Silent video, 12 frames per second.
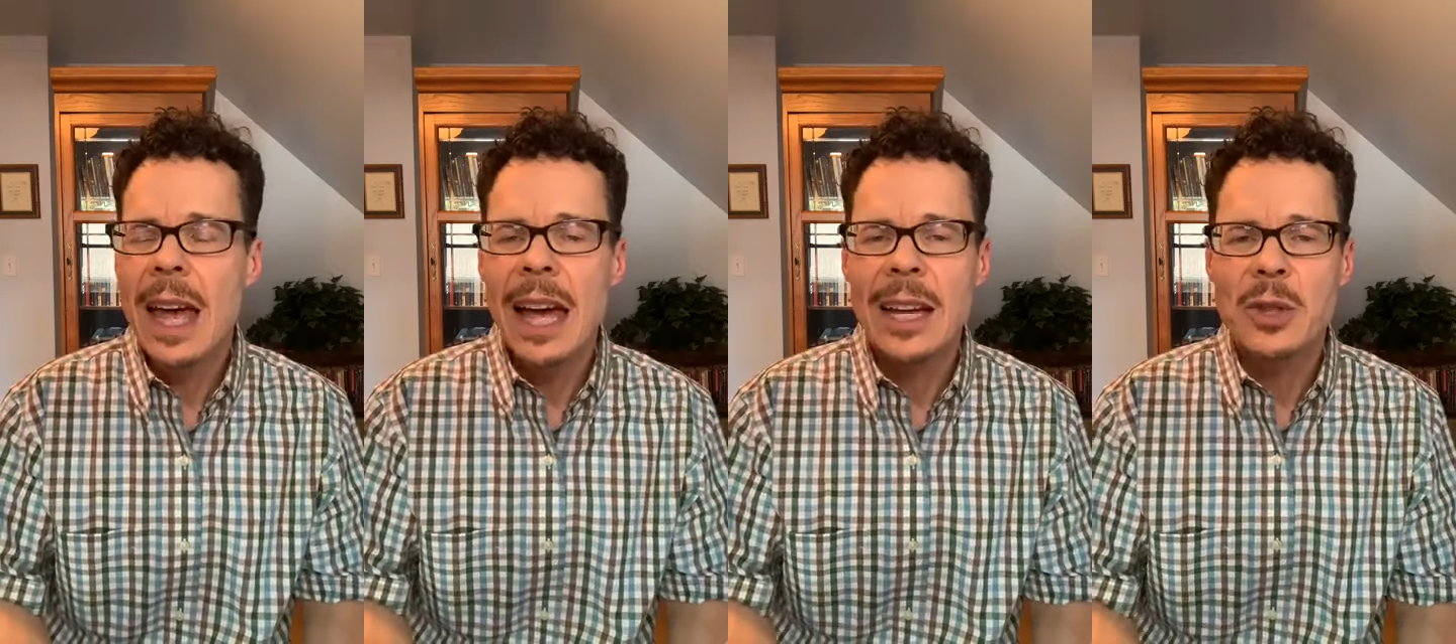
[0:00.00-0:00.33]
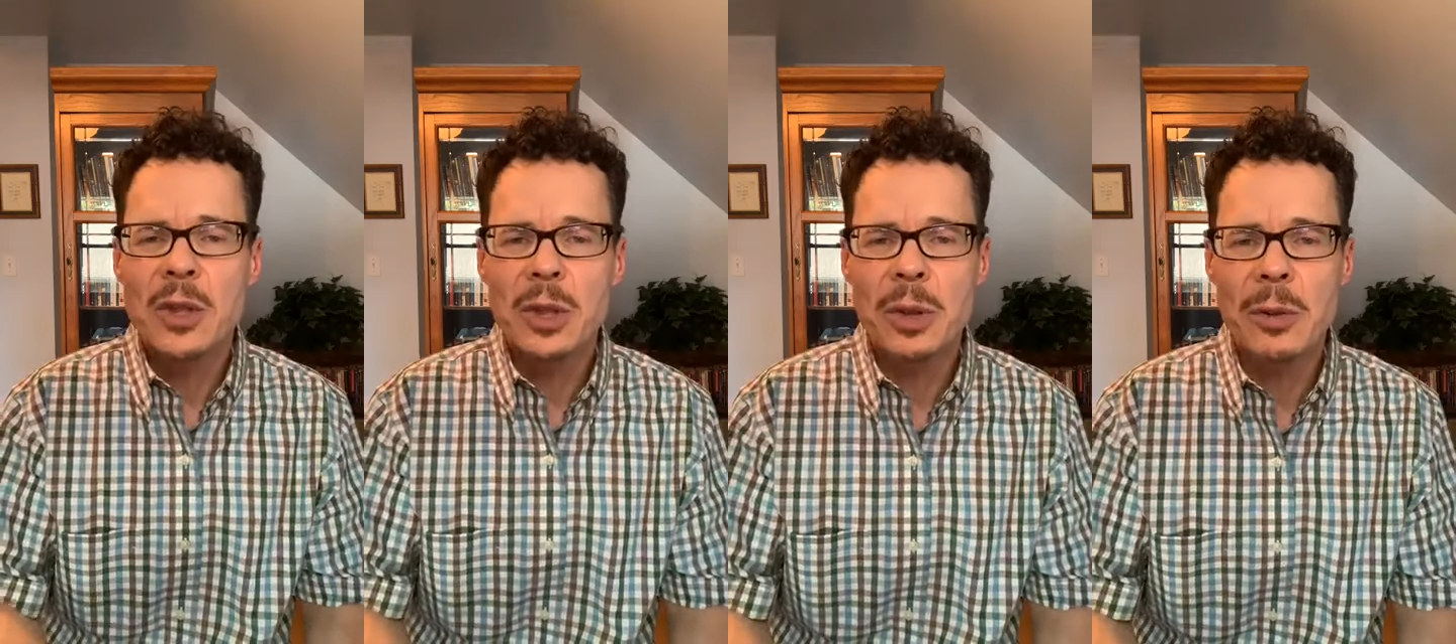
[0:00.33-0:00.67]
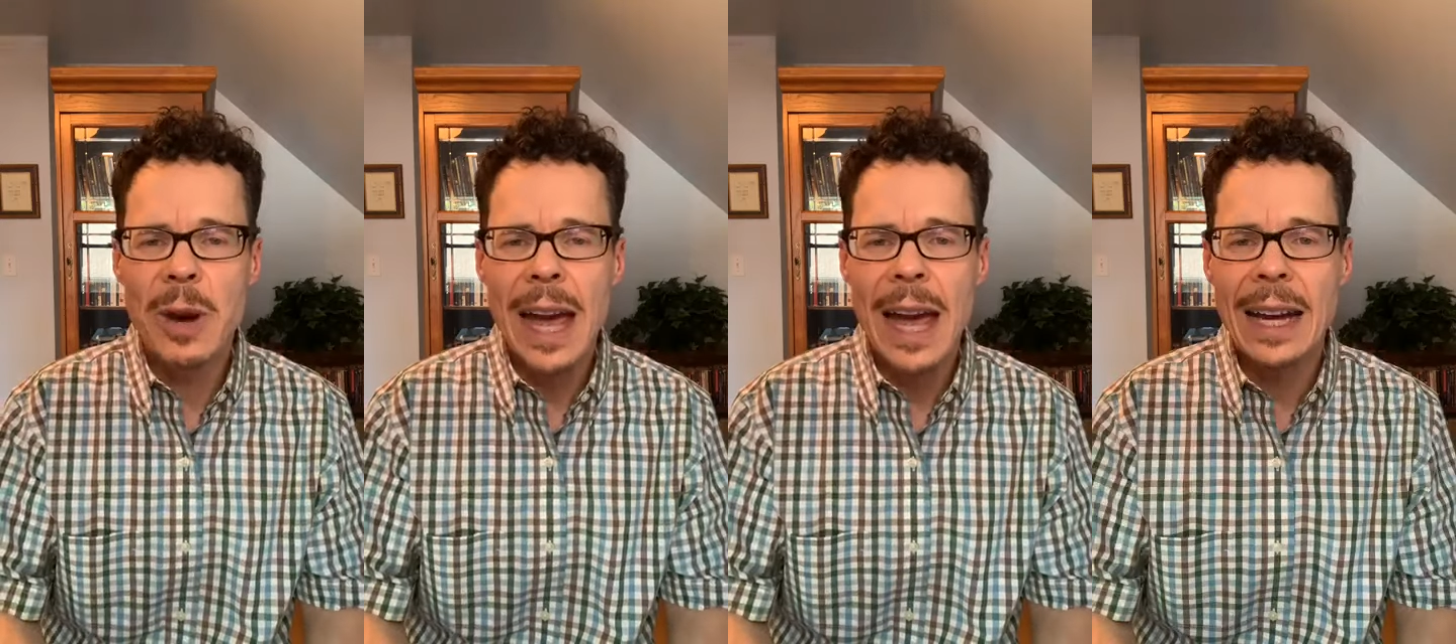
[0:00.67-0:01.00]

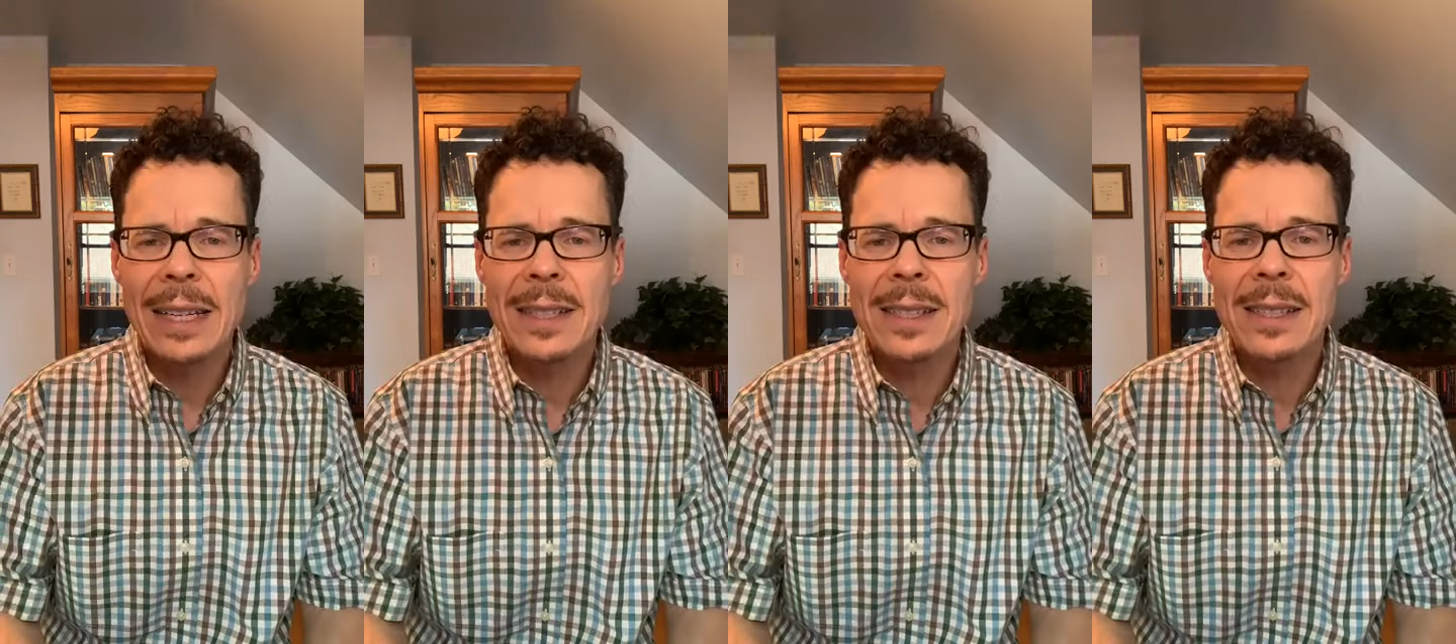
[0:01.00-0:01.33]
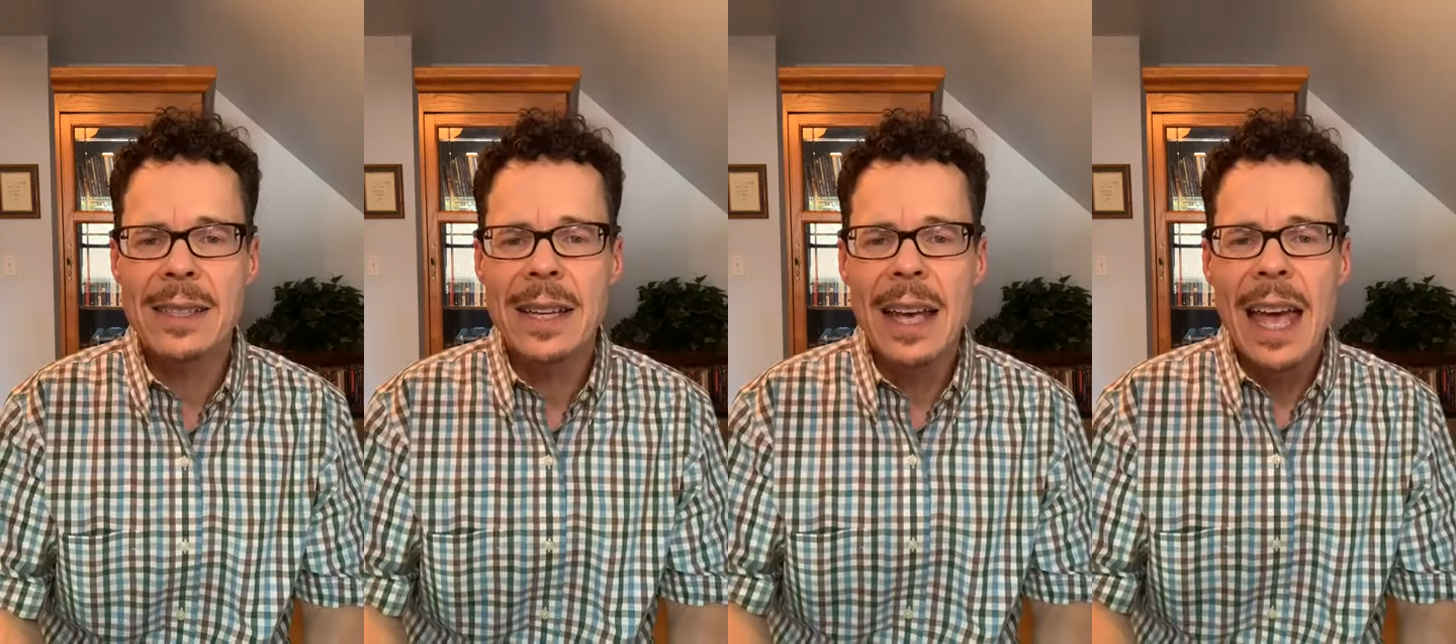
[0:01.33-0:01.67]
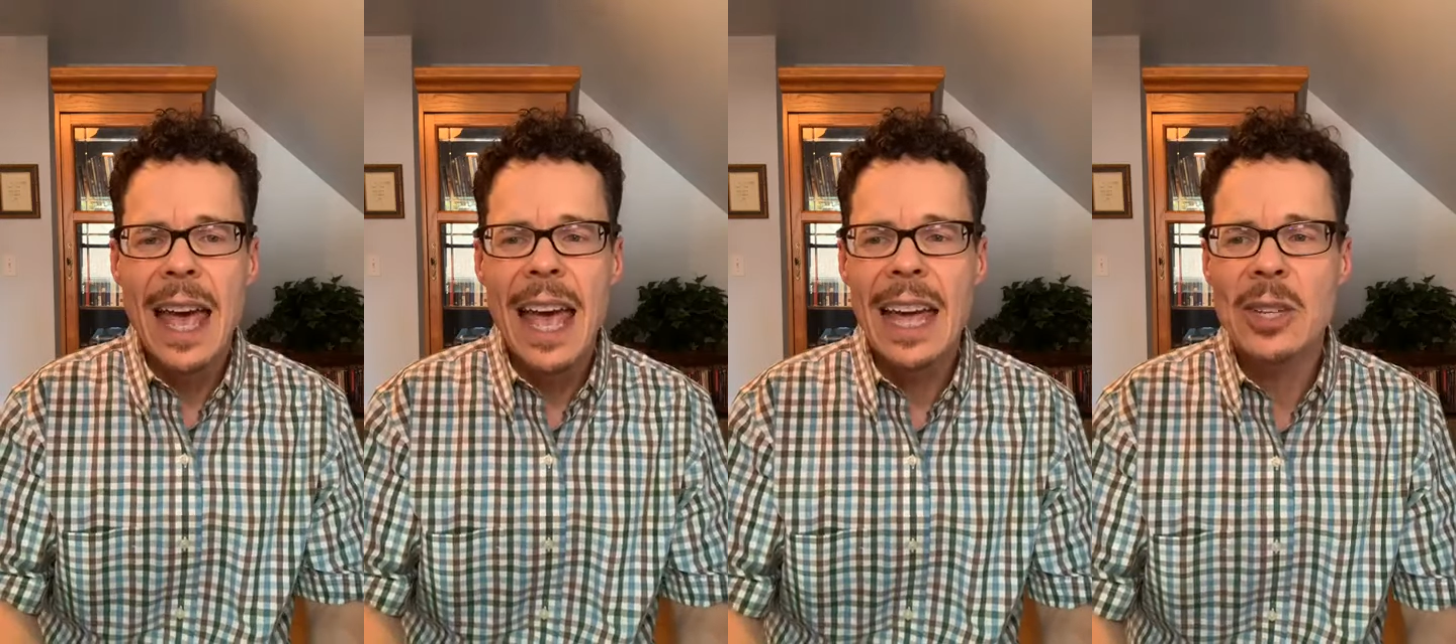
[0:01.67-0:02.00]
attracts
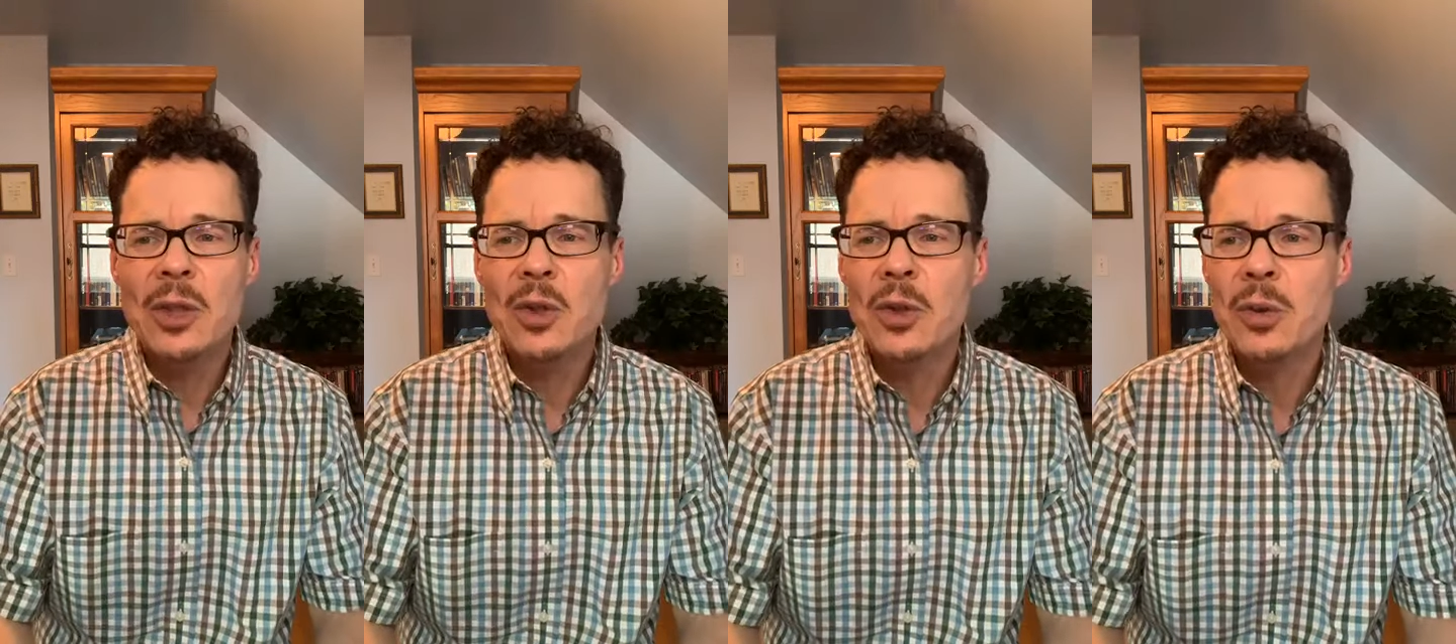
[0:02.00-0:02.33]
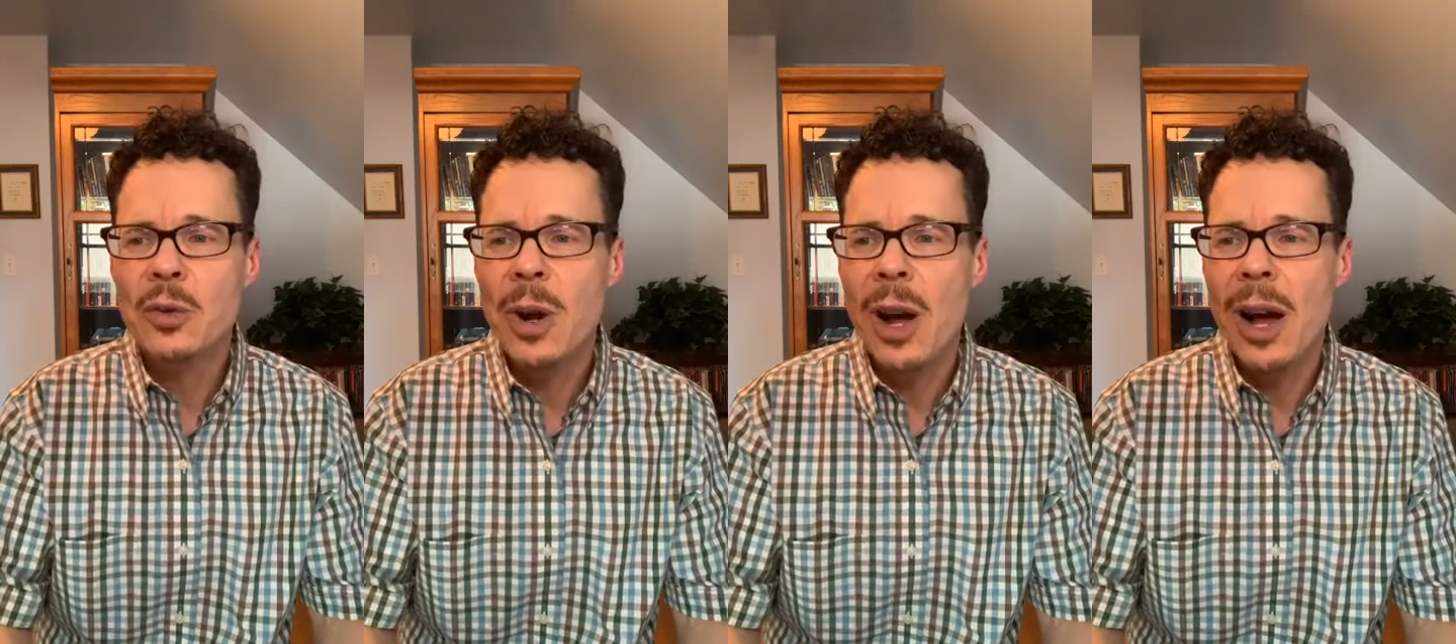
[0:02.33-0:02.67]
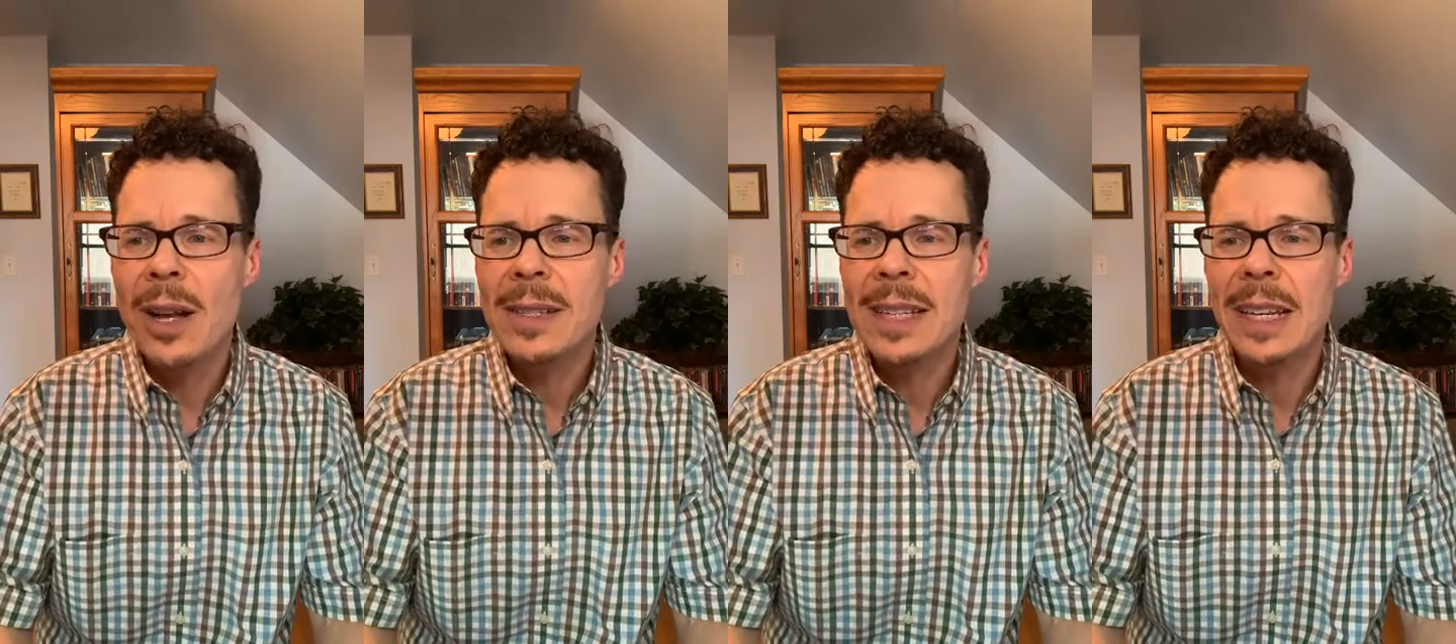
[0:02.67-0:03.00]
and
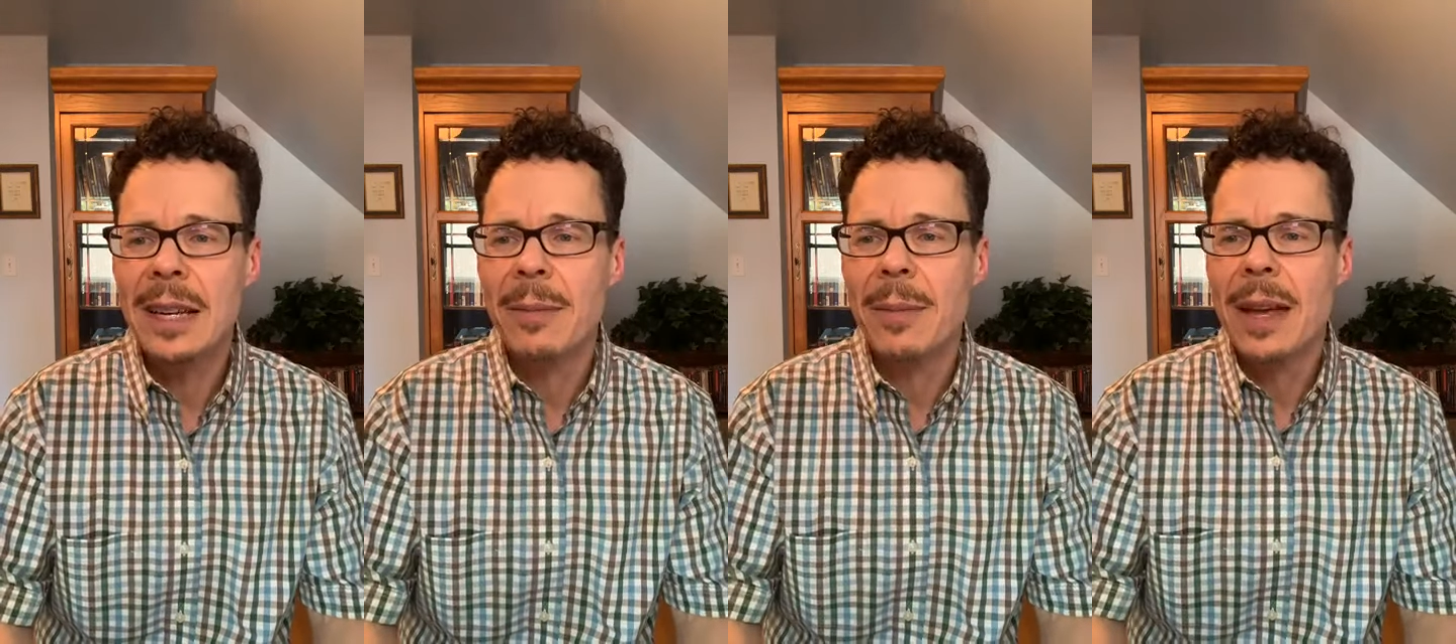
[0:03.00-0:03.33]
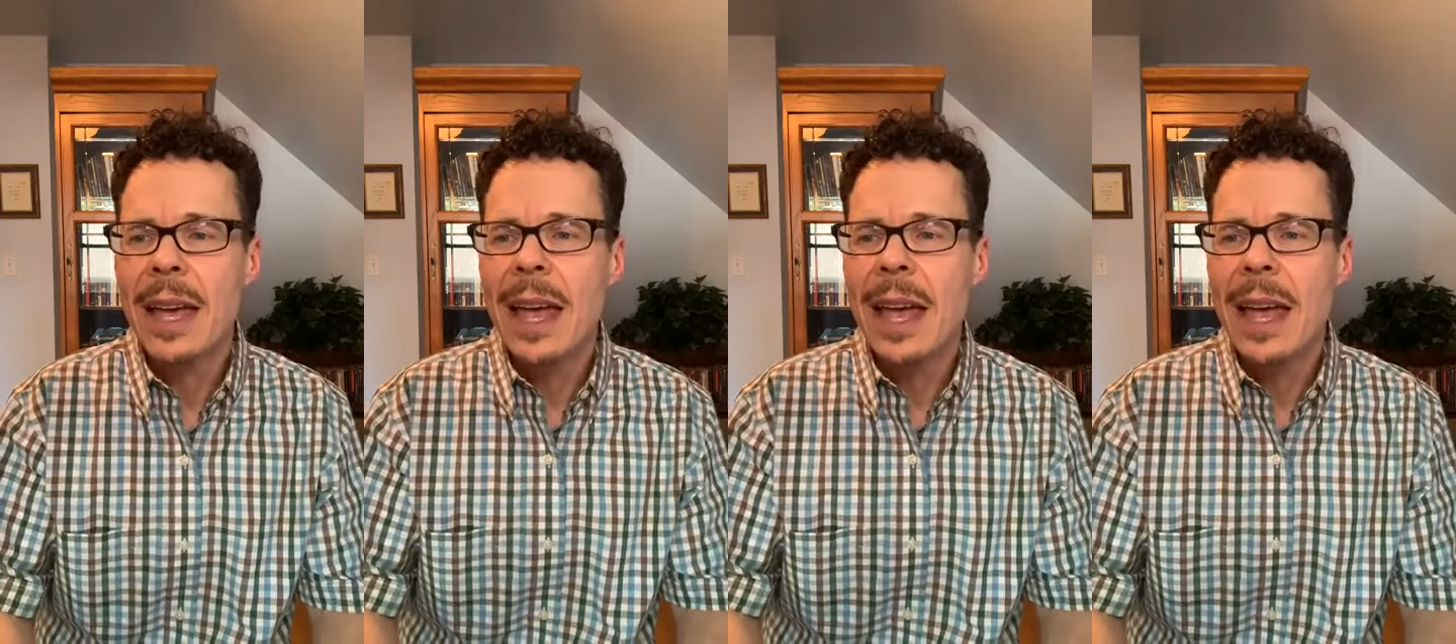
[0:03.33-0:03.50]
draws him